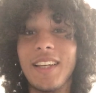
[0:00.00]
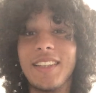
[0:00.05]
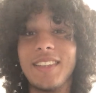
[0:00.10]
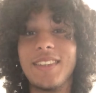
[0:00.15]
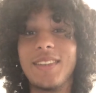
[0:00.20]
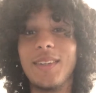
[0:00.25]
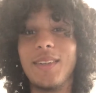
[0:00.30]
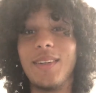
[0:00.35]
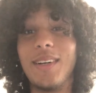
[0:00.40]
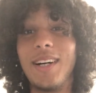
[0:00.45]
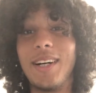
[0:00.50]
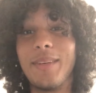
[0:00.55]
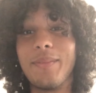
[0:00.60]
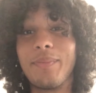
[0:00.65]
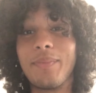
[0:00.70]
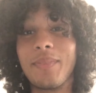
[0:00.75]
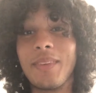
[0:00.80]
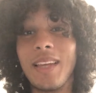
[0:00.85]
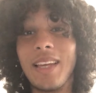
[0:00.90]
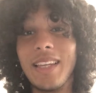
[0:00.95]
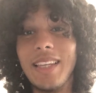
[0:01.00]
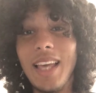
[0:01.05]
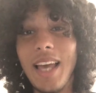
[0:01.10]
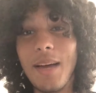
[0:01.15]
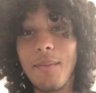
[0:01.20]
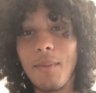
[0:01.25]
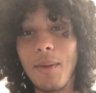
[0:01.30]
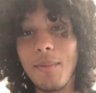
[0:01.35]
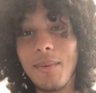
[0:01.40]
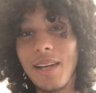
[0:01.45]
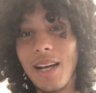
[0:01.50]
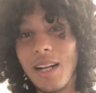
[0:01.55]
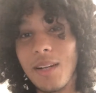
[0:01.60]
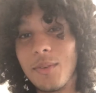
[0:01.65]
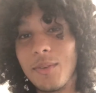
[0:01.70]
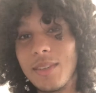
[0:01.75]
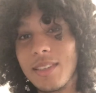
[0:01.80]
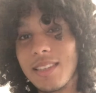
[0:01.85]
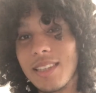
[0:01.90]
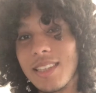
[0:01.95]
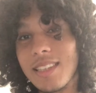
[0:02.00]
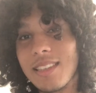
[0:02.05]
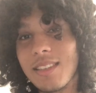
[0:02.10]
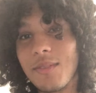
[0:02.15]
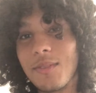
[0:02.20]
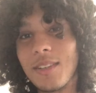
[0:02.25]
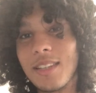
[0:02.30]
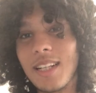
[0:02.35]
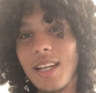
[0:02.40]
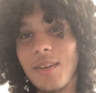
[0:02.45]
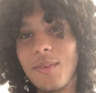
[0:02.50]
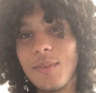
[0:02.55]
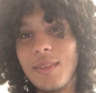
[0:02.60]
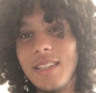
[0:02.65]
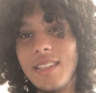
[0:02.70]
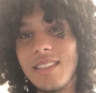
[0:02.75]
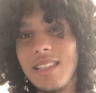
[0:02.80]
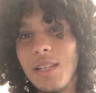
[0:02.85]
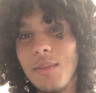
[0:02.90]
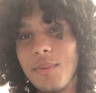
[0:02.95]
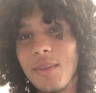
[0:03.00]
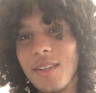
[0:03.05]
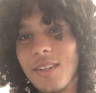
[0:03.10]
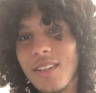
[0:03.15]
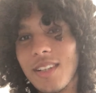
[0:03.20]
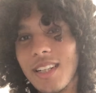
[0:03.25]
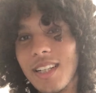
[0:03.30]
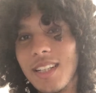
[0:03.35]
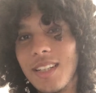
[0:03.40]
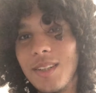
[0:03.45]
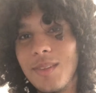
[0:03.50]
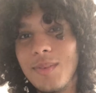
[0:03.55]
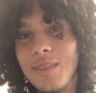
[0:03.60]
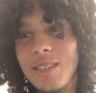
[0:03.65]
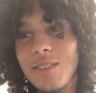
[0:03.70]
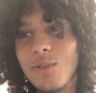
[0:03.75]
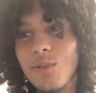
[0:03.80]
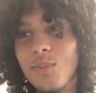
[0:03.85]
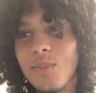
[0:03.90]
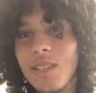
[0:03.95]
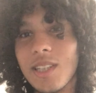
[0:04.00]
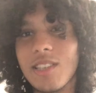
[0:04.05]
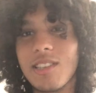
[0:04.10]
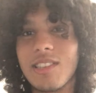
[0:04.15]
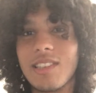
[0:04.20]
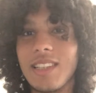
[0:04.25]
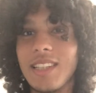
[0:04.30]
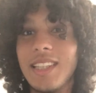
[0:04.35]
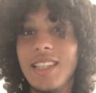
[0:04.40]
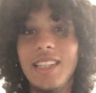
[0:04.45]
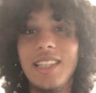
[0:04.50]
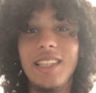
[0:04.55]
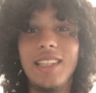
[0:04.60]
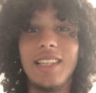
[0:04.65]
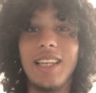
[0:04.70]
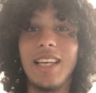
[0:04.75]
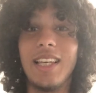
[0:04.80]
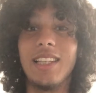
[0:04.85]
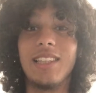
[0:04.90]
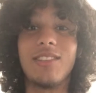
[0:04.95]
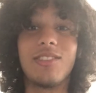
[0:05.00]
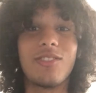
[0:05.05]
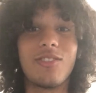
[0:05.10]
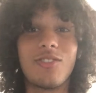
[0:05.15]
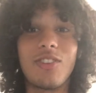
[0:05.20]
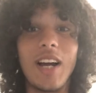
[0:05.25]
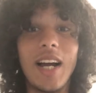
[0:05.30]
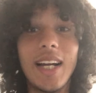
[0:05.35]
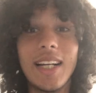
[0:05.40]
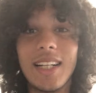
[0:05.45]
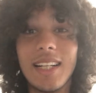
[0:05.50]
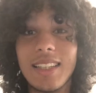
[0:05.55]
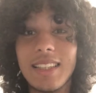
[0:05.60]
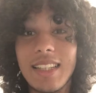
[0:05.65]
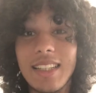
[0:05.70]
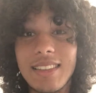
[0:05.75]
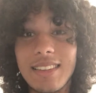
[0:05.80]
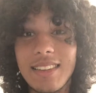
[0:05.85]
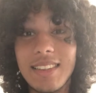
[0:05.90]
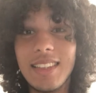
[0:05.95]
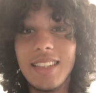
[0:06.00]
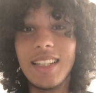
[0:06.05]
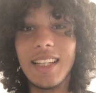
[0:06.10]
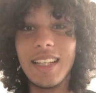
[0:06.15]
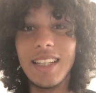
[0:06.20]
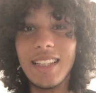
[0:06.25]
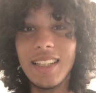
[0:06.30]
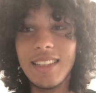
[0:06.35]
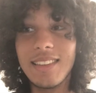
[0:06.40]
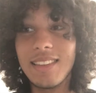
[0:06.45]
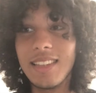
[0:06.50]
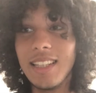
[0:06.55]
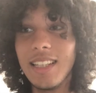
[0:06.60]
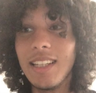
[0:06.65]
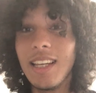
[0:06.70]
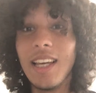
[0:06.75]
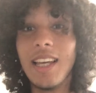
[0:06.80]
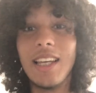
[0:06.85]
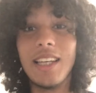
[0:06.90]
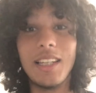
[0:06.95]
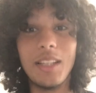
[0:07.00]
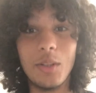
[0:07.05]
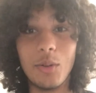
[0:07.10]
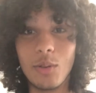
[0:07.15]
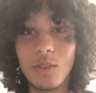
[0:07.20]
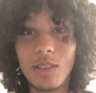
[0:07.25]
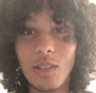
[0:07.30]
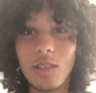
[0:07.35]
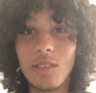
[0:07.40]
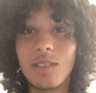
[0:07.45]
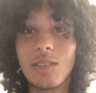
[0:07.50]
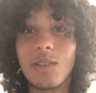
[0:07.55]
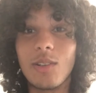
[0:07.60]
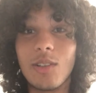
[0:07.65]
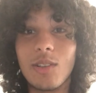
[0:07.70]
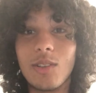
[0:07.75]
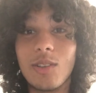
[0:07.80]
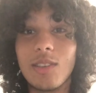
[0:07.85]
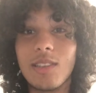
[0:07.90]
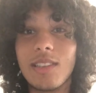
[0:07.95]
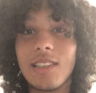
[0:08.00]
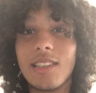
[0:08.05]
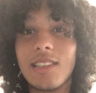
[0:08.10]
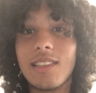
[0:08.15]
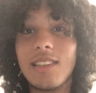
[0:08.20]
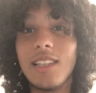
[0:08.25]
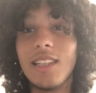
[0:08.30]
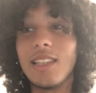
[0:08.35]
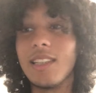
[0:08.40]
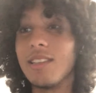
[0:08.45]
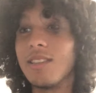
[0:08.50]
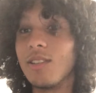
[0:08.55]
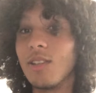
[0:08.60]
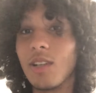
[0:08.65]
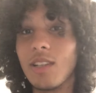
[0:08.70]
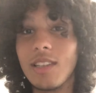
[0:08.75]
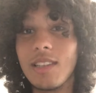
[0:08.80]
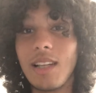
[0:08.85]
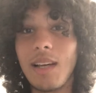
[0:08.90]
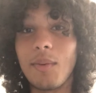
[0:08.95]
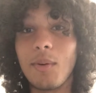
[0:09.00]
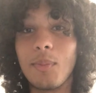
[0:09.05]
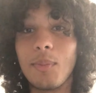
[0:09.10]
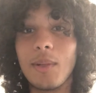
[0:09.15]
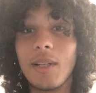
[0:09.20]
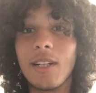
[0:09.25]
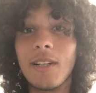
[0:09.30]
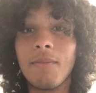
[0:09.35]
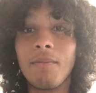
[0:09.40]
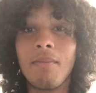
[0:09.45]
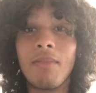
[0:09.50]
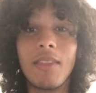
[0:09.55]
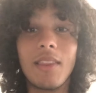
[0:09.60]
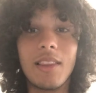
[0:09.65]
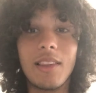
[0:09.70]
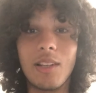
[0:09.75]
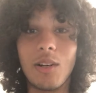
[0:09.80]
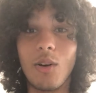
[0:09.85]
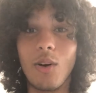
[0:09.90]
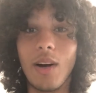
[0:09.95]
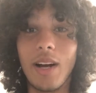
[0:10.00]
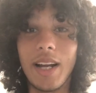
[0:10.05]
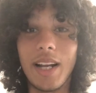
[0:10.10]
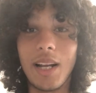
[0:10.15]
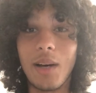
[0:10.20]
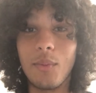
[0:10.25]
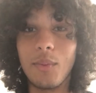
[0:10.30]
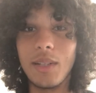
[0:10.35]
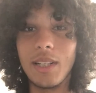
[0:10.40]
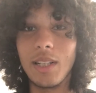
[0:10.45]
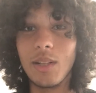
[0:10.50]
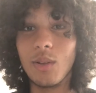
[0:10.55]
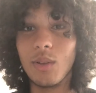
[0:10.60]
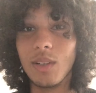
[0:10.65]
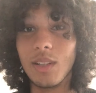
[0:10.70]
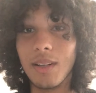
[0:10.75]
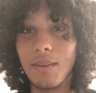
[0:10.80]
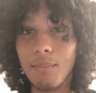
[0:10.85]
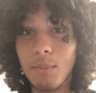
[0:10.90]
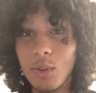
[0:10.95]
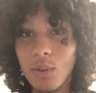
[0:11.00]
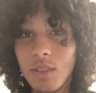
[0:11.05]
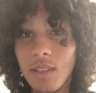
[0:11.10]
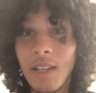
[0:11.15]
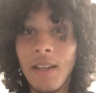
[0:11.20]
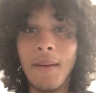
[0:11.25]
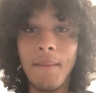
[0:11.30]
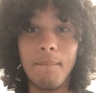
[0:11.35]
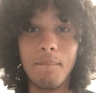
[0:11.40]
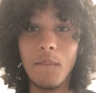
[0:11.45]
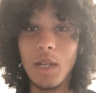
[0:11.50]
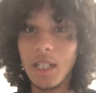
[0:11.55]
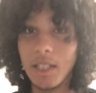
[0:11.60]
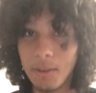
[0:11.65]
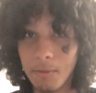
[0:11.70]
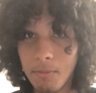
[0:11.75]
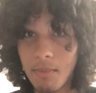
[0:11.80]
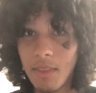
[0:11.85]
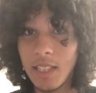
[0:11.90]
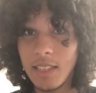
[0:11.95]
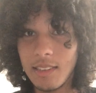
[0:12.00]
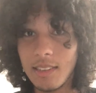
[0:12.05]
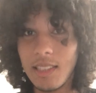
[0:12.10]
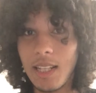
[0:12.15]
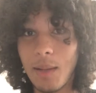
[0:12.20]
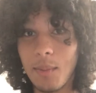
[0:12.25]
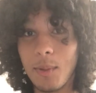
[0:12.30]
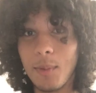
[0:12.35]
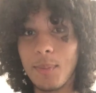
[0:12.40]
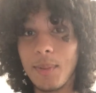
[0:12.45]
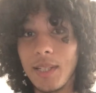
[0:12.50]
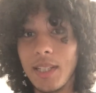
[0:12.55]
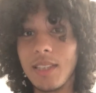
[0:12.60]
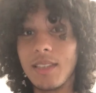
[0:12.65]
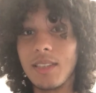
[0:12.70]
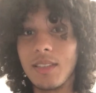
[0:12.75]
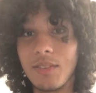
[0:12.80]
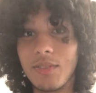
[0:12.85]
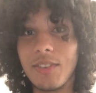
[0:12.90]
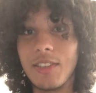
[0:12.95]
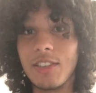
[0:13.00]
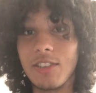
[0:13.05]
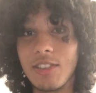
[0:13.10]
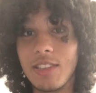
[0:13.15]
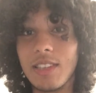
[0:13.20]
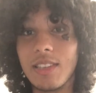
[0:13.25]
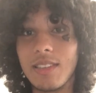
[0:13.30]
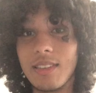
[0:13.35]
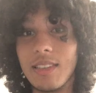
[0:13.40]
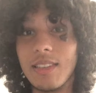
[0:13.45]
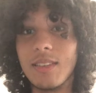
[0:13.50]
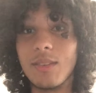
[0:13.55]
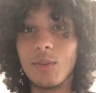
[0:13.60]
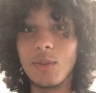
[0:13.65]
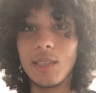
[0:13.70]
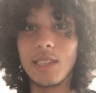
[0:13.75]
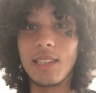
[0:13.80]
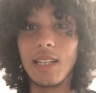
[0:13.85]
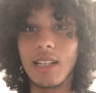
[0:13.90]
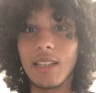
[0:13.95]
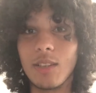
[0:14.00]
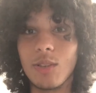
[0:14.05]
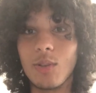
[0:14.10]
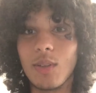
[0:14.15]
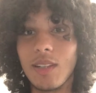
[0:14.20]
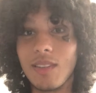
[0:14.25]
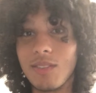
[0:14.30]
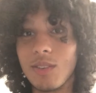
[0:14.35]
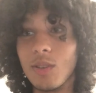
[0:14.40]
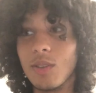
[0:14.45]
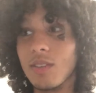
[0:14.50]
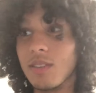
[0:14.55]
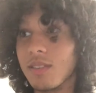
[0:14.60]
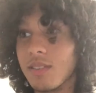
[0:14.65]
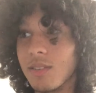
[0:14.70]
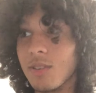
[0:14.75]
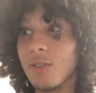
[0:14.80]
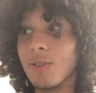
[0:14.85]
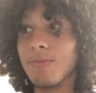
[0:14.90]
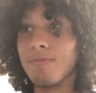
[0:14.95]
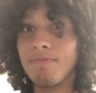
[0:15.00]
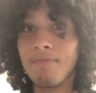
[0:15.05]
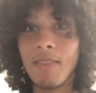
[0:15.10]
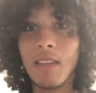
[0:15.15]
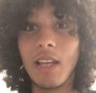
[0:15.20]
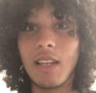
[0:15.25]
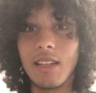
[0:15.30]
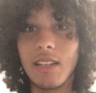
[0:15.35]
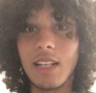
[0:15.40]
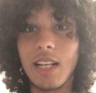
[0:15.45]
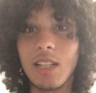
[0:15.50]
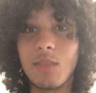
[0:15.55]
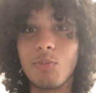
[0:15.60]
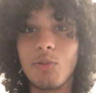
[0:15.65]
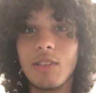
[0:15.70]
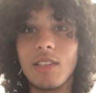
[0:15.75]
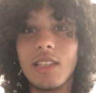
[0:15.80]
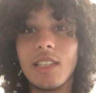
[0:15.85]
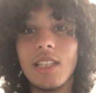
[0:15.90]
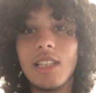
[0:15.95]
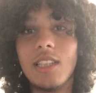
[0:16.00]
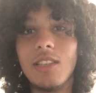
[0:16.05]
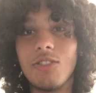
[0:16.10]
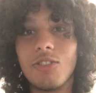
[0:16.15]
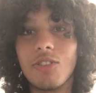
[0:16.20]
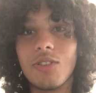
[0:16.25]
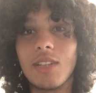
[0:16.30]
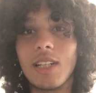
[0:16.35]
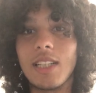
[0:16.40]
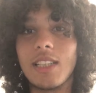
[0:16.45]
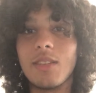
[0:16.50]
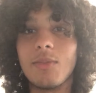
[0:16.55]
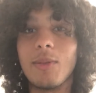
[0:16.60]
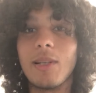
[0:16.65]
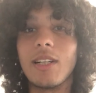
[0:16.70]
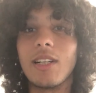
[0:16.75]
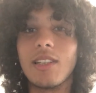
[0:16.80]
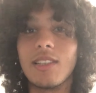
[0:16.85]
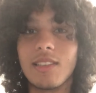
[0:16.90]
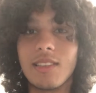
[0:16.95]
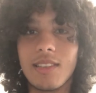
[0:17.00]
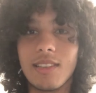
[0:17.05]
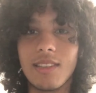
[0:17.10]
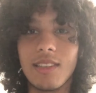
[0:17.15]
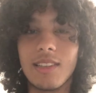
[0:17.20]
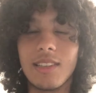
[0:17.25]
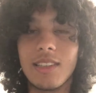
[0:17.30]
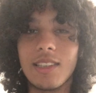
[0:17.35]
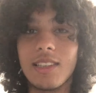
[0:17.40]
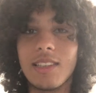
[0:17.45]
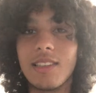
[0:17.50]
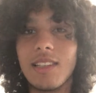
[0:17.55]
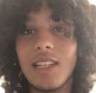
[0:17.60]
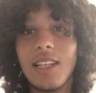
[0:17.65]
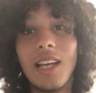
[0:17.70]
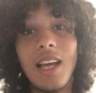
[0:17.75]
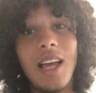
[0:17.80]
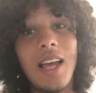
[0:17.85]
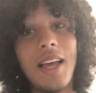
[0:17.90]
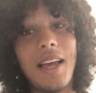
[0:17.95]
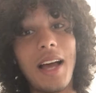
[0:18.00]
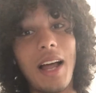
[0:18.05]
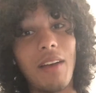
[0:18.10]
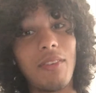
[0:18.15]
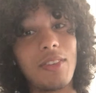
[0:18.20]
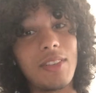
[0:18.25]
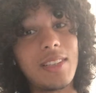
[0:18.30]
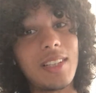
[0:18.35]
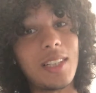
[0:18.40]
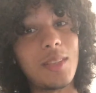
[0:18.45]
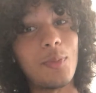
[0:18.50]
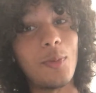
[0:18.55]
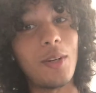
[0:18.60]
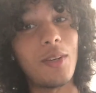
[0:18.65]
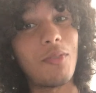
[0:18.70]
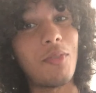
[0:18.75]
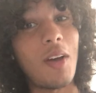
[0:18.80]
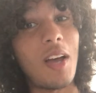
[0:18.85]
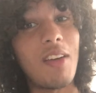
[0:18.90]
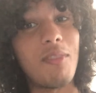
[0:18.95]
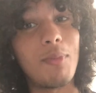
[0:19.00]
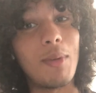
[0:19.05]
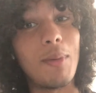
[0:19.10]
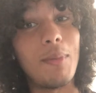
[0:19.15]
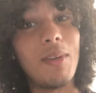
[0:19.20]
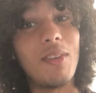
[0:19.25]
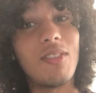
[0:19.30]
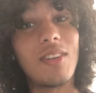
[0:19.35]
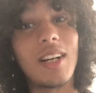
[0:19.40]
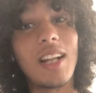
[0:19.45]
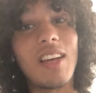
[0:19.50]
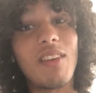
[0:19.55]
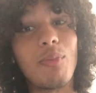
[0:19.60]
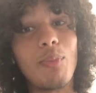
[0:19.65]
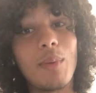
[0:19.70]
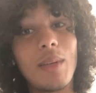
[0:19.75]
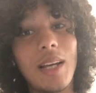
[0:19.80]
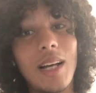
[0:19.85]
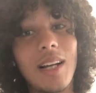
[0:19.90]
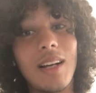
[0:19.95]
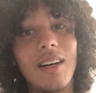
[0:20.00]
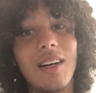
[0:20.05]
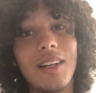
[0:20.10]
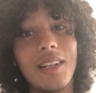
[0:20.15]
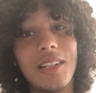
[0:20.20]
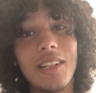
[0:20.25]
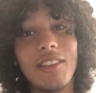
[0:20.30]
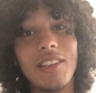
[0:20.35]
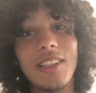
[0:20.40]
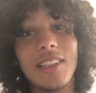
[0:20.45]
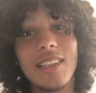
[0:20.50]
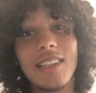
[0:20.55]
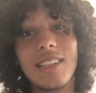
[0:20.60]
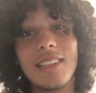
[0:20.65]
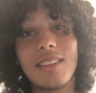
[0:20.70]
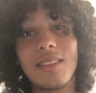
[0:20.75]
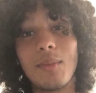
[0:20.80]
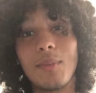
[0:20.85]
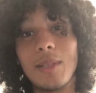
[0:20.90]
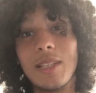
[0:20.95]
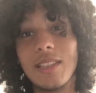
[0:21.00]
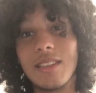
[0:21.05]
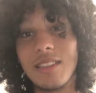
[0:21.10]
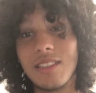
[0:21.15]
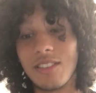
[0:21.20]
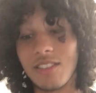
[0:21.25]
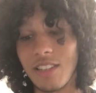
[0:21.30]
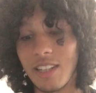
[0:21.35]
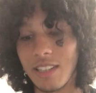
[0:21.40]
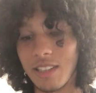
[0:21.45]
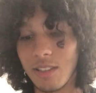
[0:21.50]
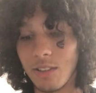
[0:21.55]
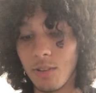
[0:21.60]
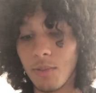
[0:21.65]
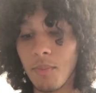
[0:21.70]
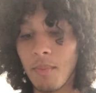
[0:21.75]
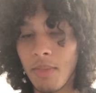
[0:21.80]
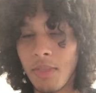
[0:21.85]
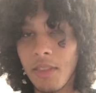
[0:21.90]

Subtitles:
So, yeah, maybe Callum Wilson is someone that we're sleeping on a little bit too much. He is tried and tested in this league. He knows how to score goals in this league. He's not the type of player to go ahead and win the Golden Boot, but he's the type of player to finish the season with 10 to 12 goals. So I think that's pretty good. He's shown that he's been consistent in this league. And for 6.5, maybe even FPL are underrating his abilities right now.